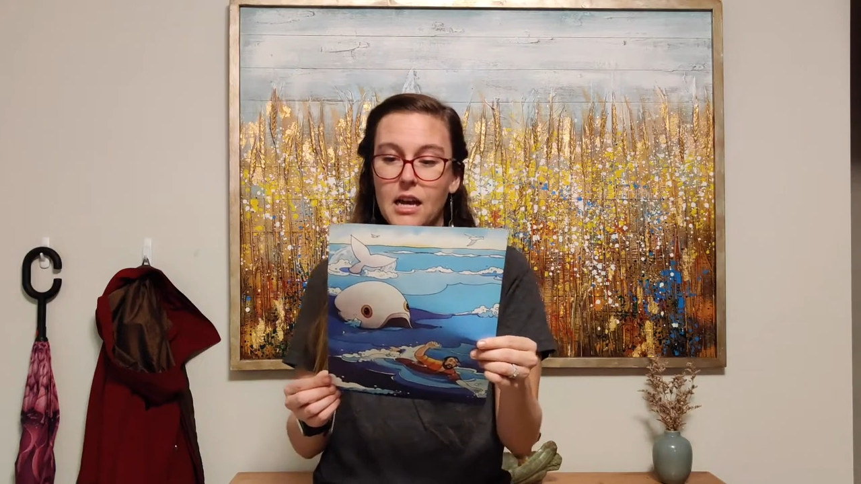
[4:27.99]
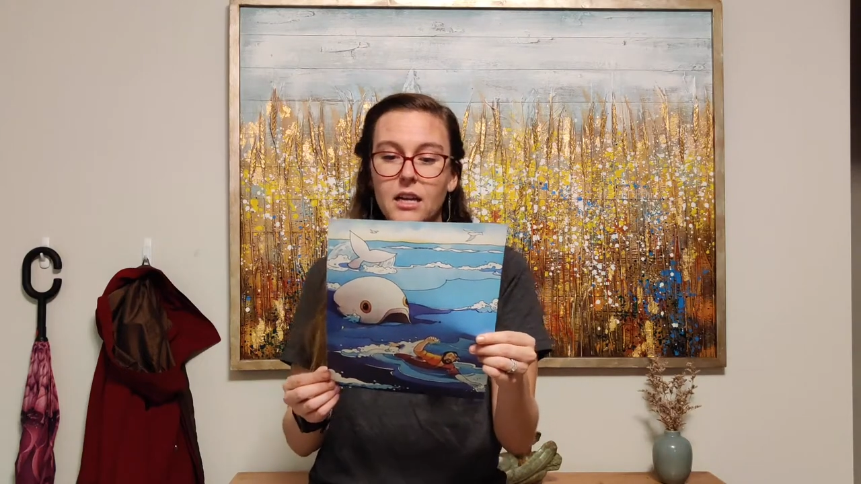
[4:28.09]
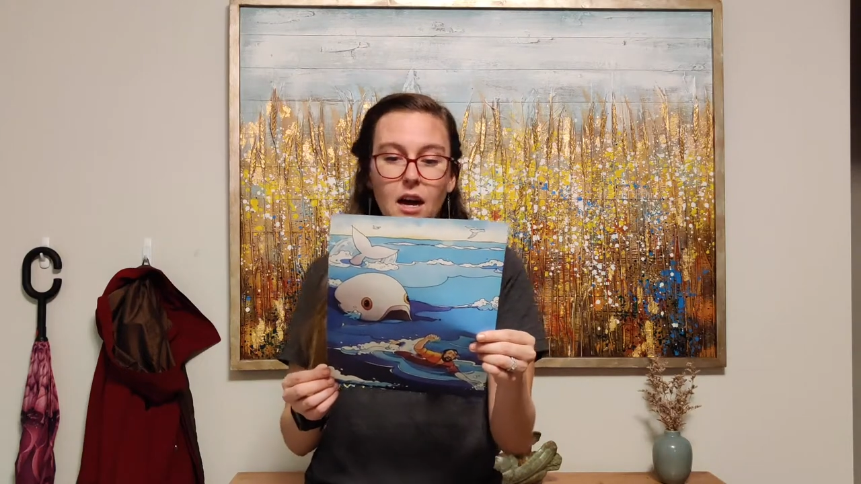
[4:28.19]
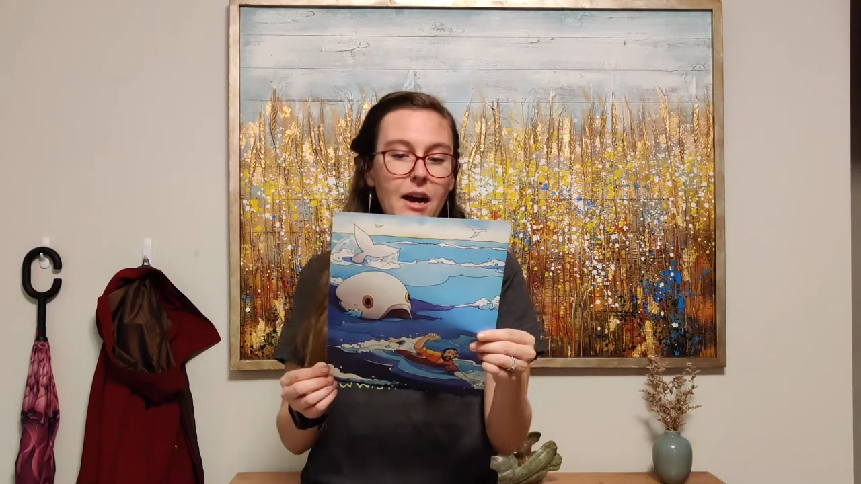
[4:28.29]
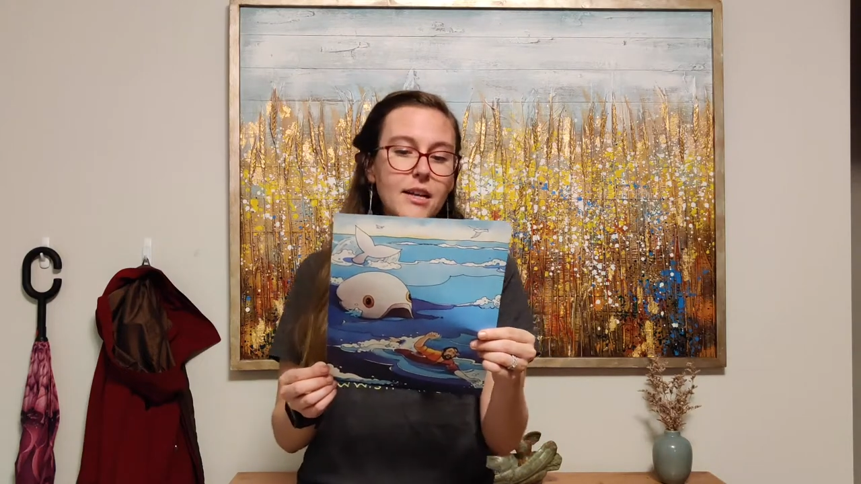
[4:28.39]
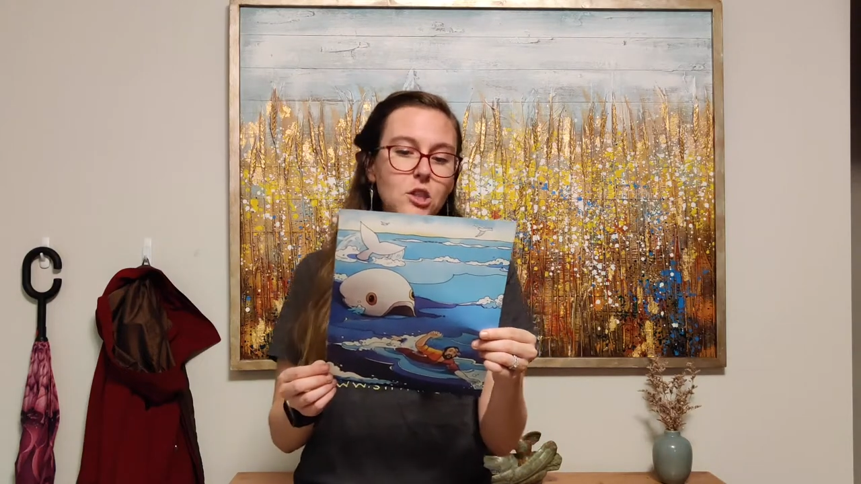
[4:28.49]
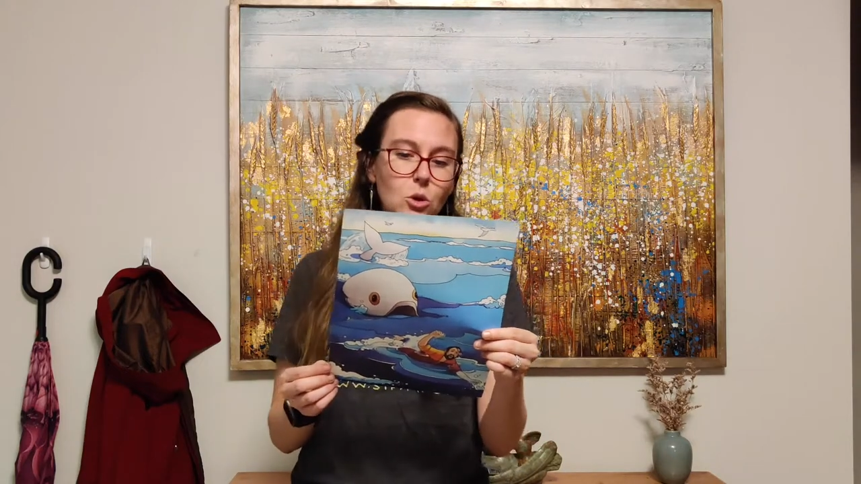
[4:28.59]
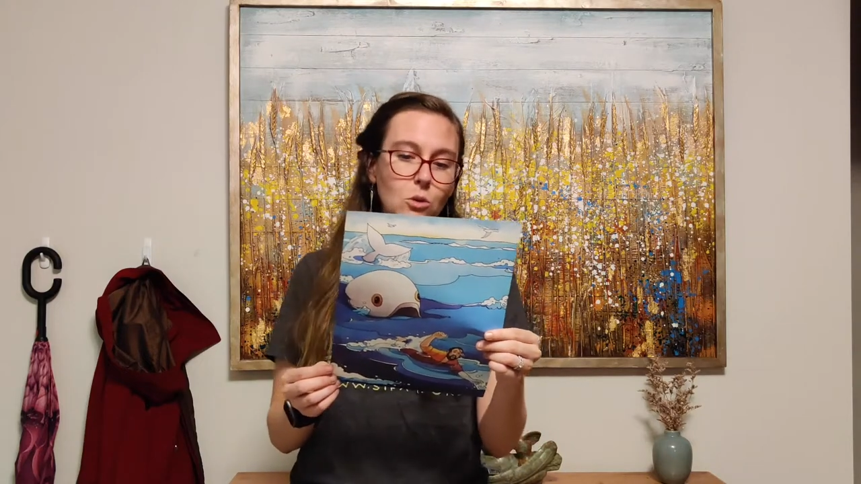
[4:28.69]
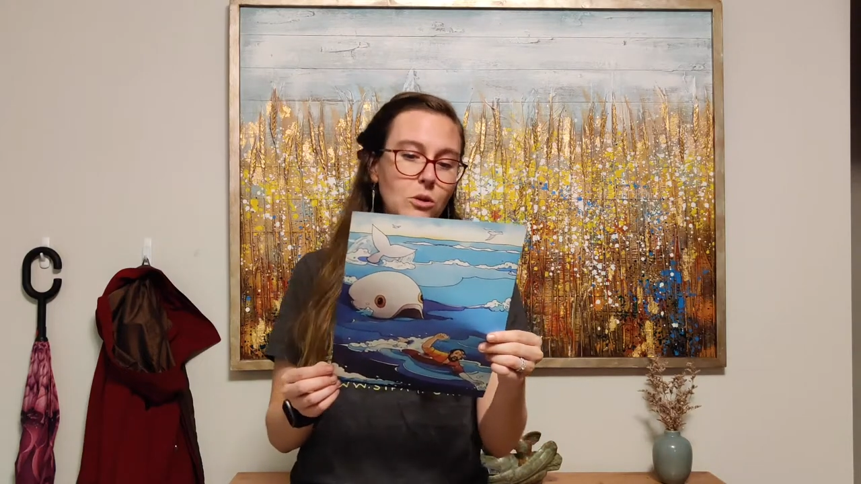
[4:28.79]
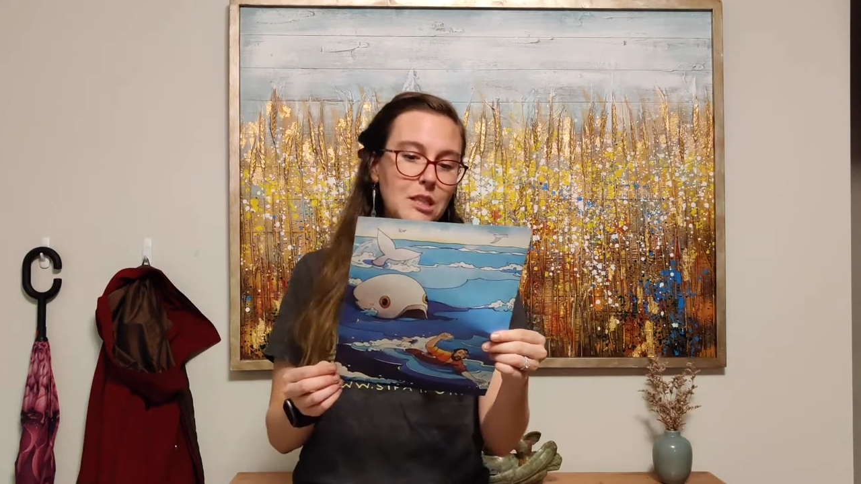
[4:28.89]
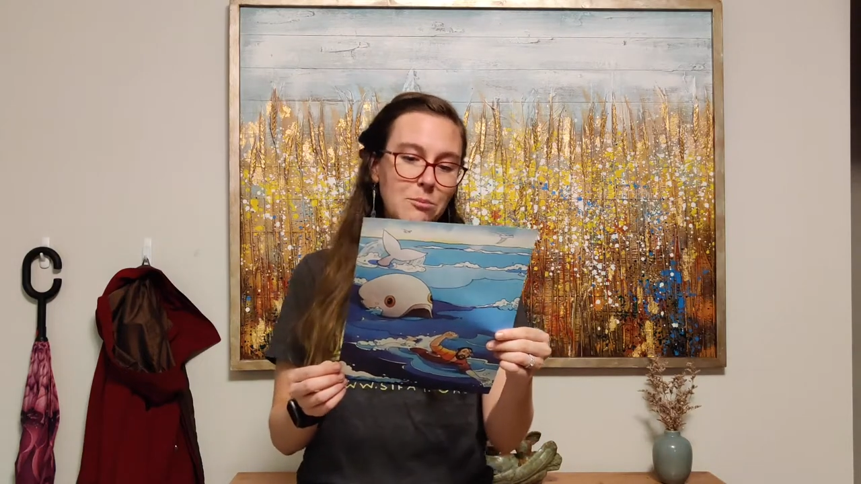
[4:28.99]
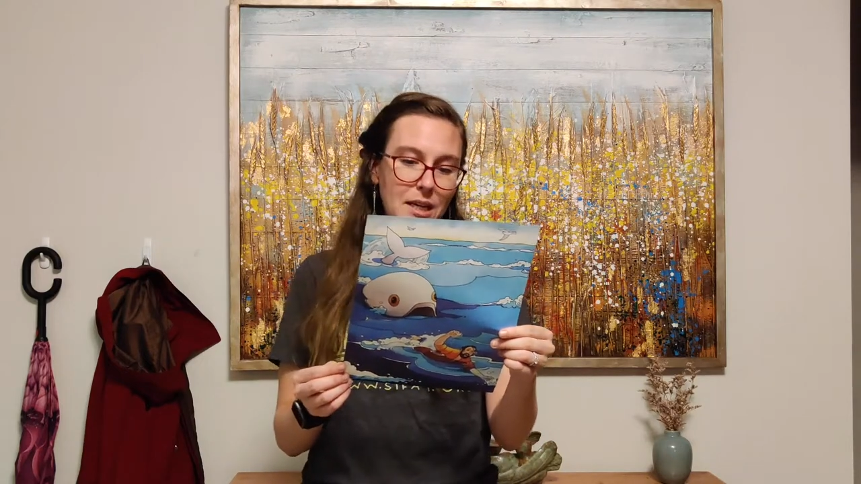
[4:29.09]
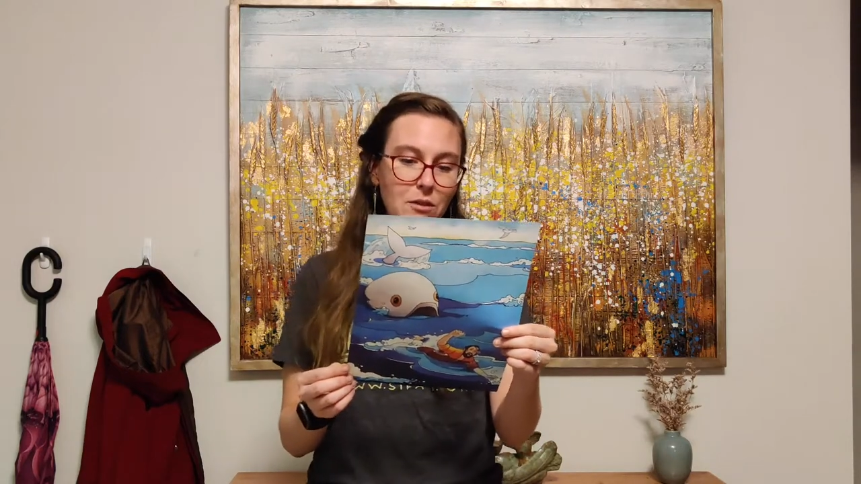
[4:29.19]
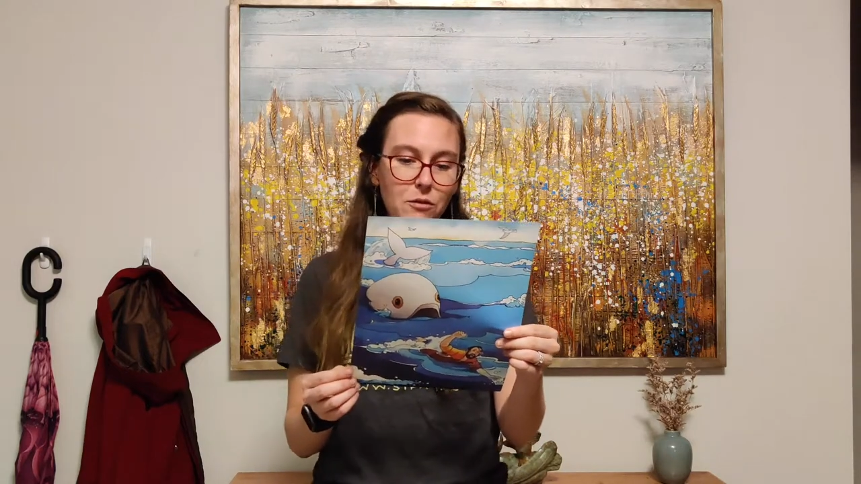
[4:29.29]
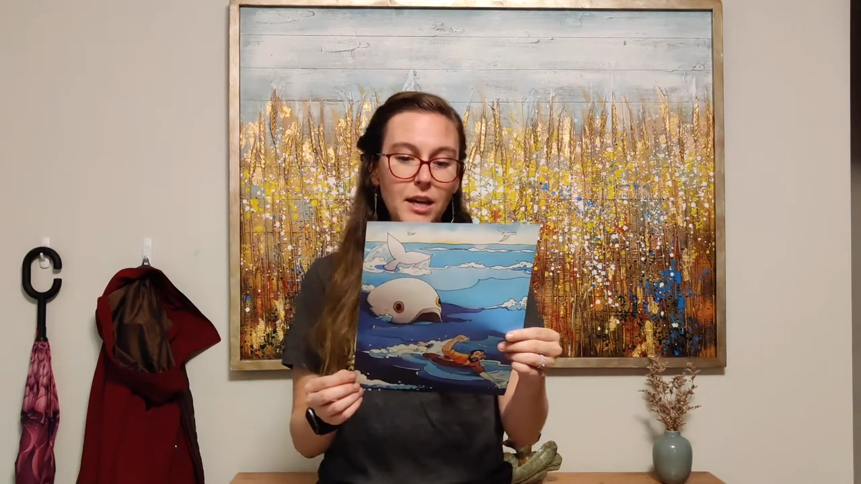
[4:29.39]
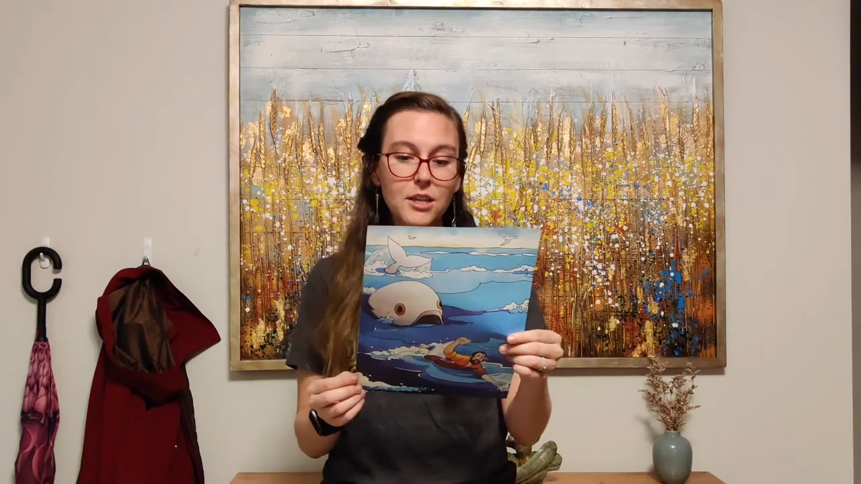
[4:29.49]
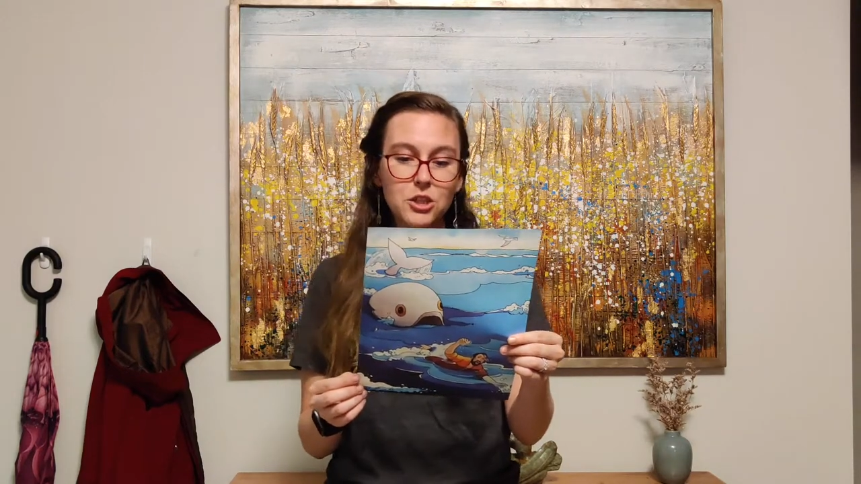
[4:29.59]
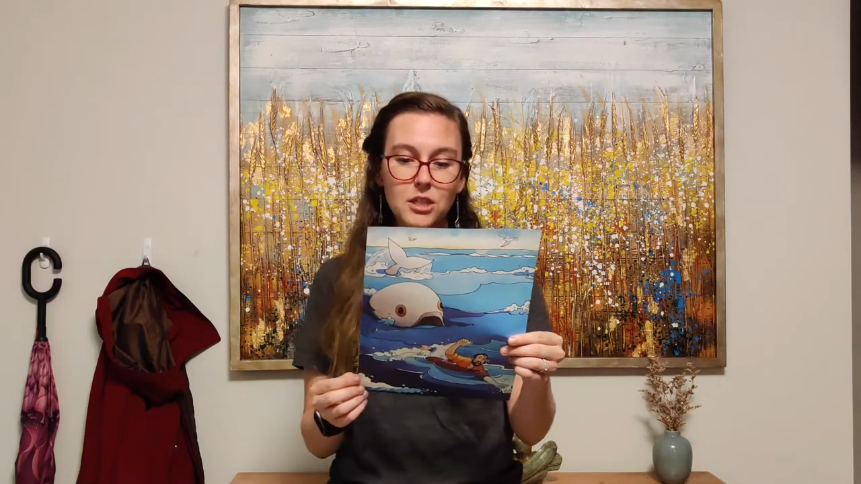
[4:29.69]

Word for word: God told the big fish